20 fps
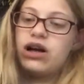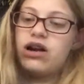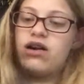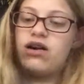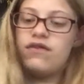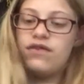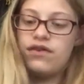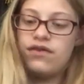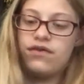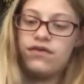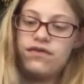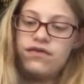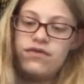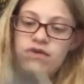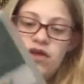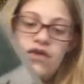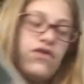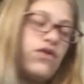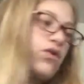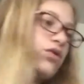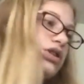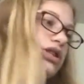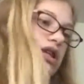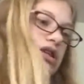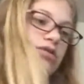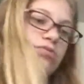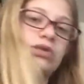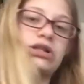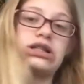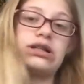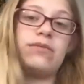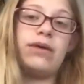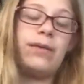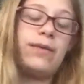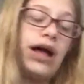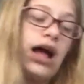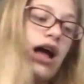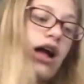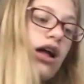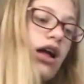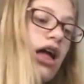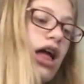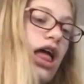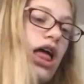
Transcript: I don't have the, the full textbooks in my bag.